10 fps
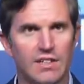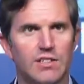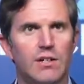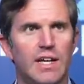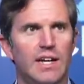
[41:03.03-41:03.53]
I
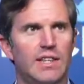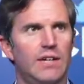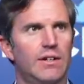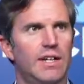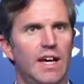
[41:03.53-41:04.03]
saw Kenneth
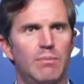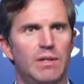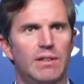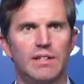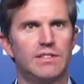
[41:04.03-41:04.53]
here today,
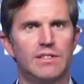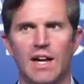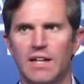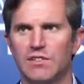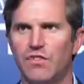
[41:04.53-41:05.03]
but this is
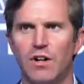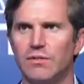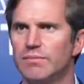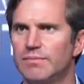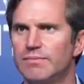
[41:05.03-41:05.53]
not his fault.